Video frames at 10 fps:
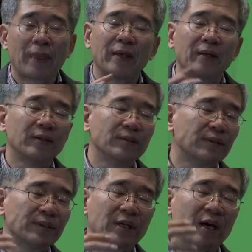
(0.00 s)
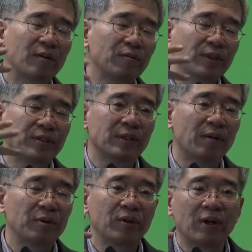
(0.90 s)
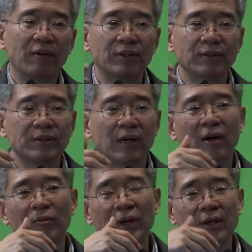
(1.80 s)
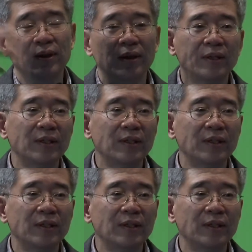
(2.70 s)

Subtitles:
just out of this empirical evidence, I'll make a